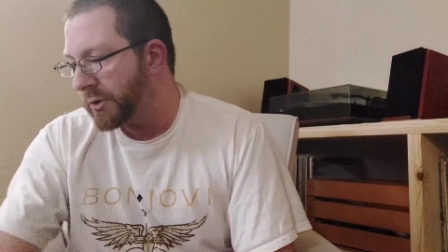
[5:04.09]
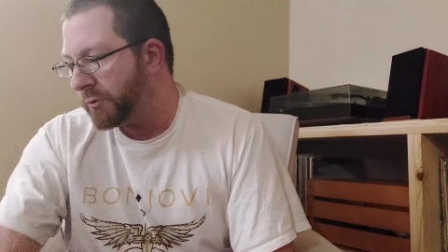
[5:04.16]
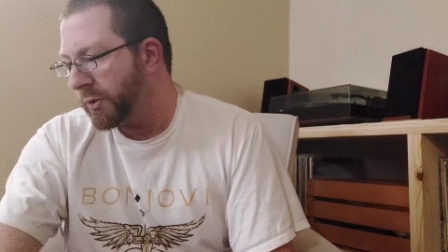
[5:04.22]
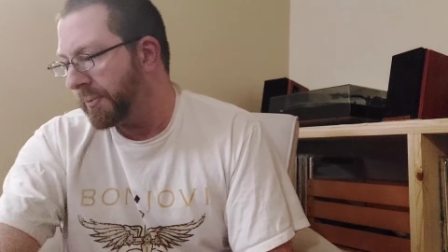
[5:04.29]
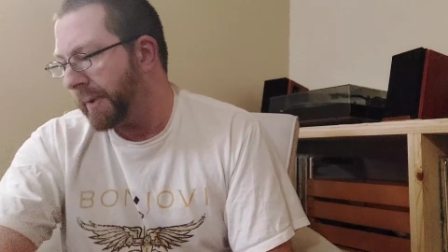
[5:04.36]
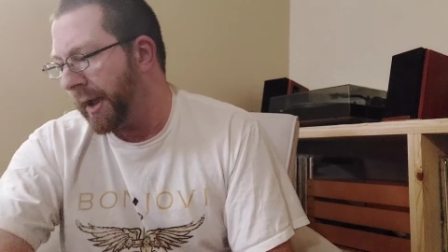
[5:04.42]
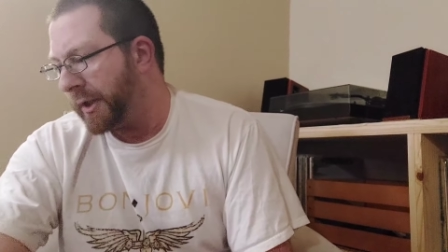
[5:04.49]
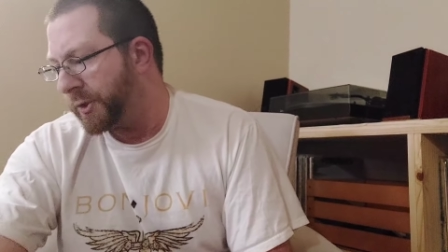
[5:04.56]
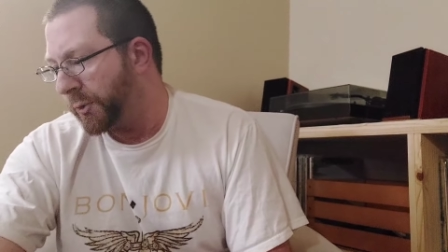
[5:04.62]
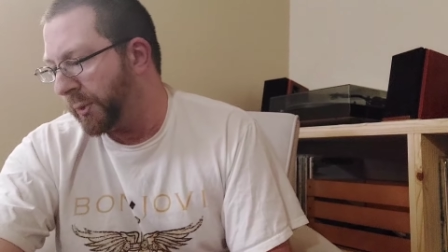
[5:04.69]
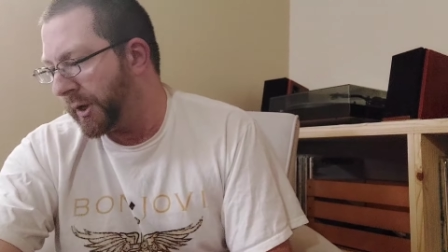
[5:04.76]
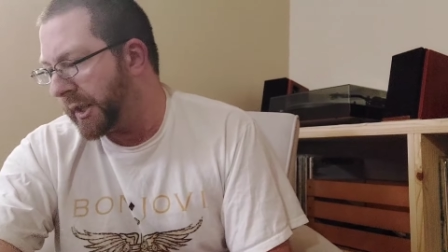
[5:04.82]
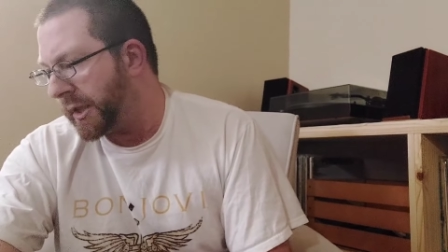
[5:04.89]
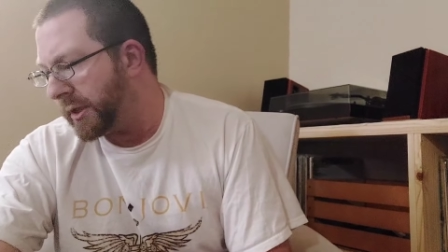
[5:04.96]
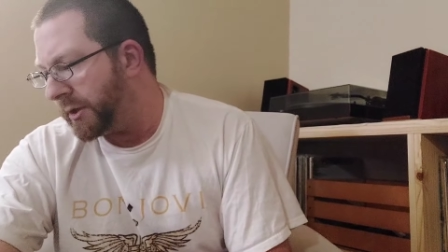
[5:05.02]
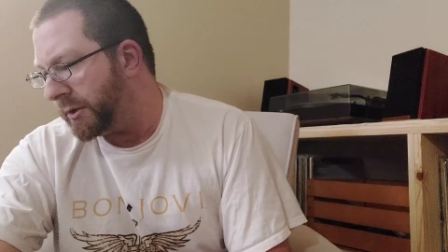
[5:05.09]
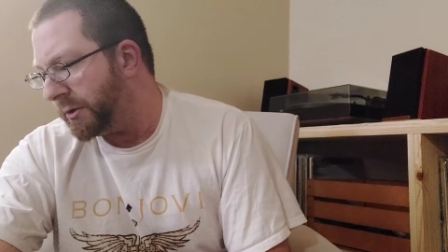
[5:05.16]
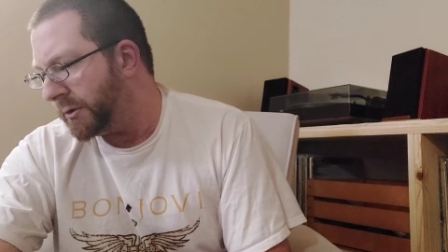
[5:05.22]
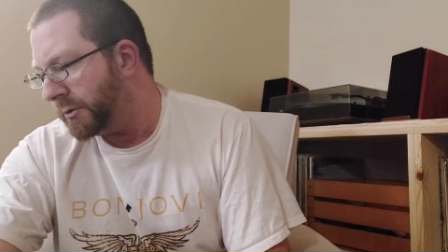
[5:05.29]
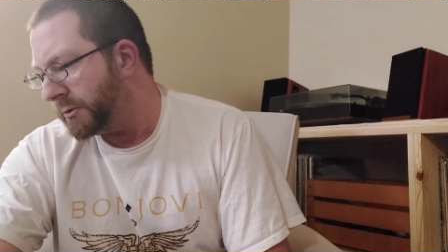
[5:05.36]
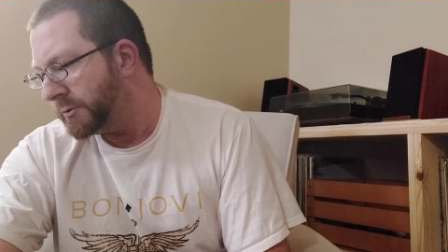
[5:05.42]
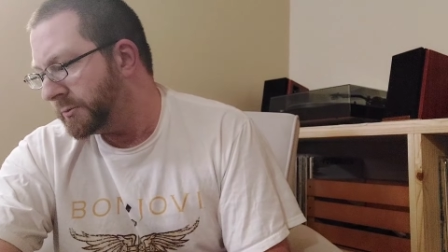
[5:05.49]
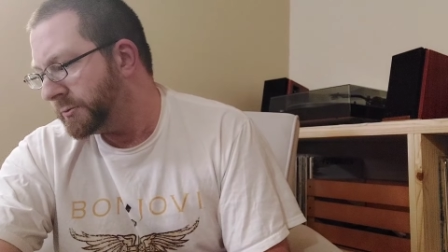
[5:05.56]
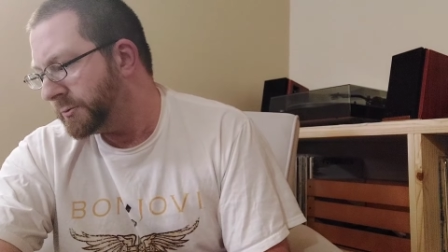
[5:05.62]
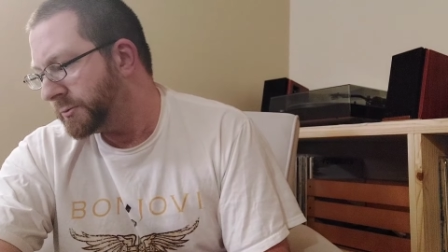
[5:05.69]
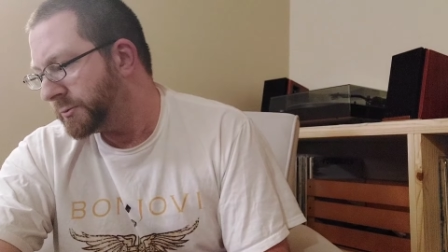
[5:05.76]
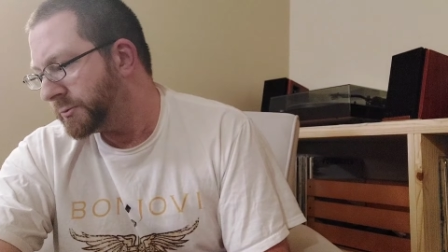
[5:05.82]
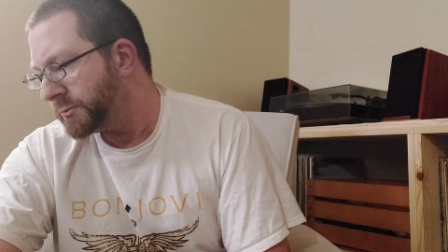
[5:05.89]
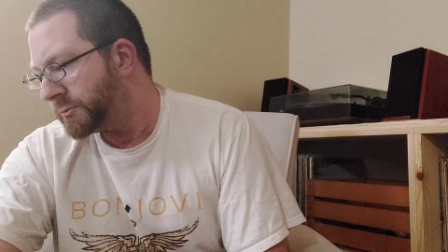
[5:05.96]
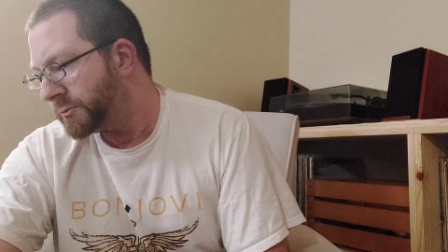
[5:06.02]
where am I at, 20?
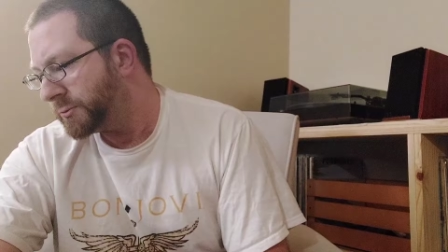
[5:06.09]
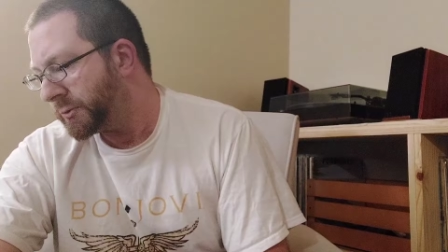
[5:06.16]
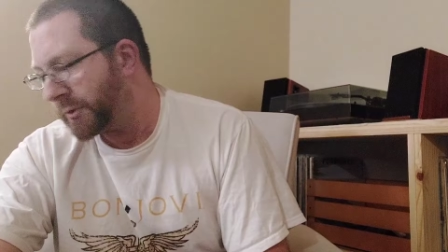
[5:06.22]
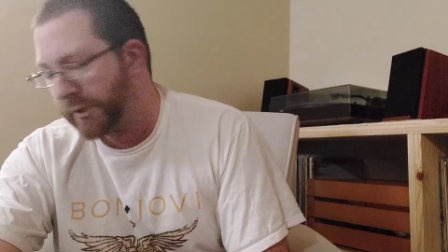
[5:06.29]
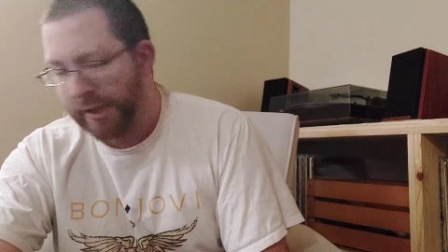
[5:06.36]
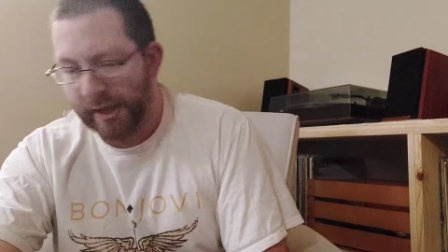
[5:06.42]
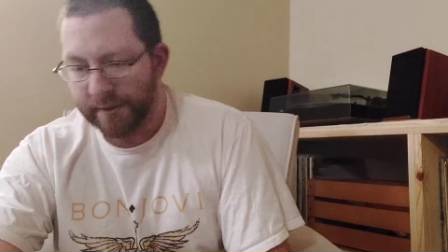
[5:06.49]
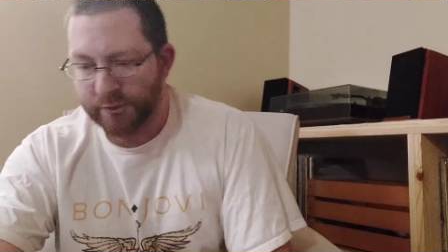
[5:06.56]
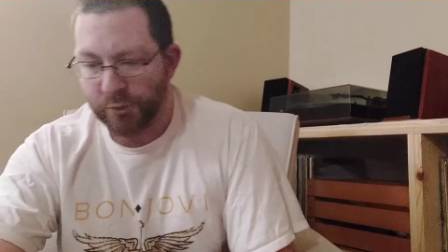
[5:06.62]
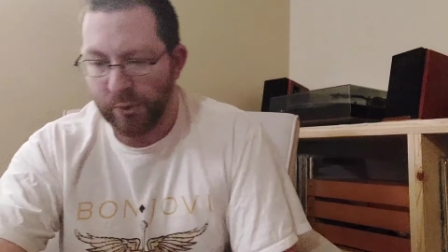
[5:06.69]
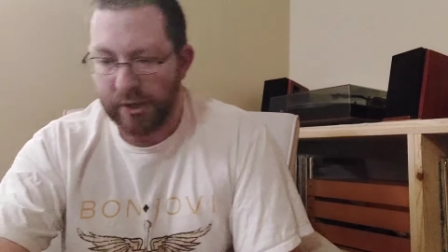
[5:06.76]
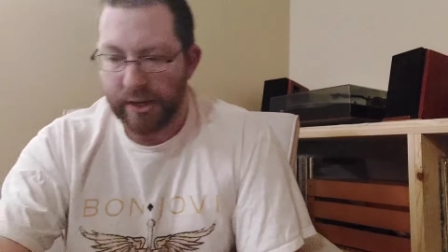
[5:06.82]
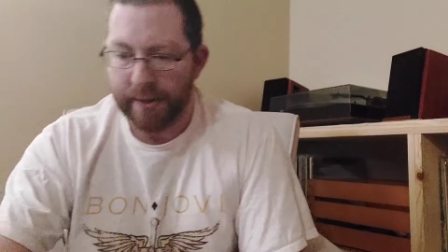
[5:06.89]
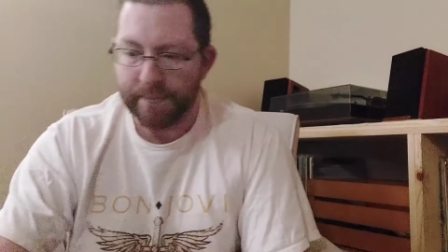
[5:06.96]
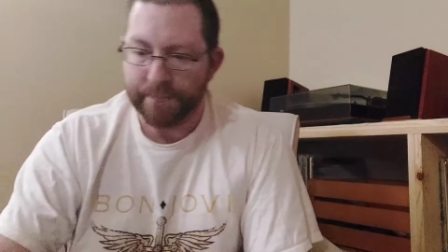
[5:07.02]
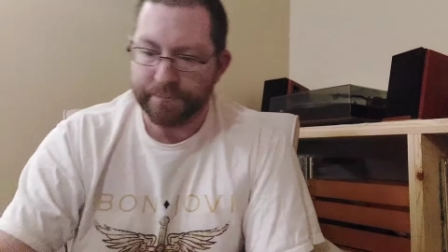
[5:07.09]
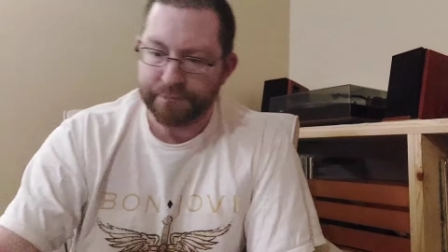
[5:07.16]
Yeah, 20.